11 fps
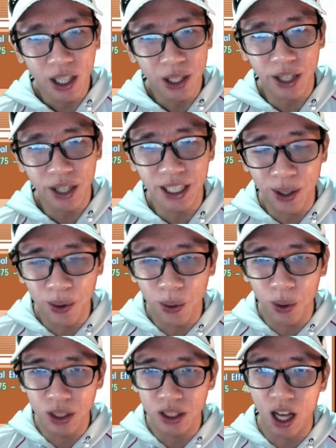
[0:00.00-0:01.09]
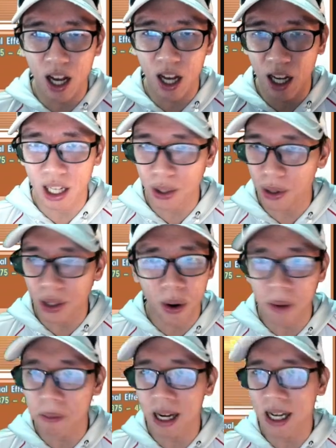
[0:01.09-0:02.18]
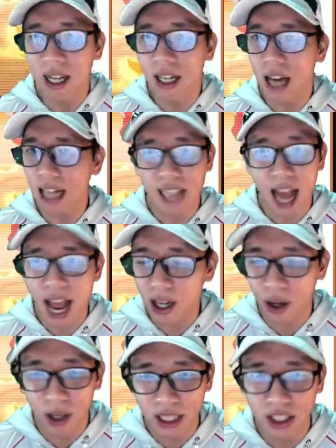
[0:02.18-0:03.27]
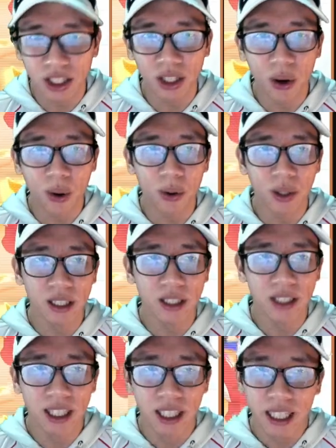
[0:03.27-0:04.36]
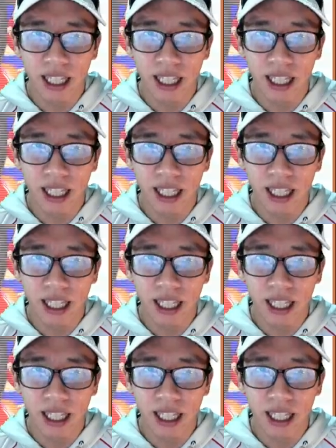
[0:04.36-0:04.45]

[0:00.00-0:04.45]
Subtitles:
you can use your normal attack collision course,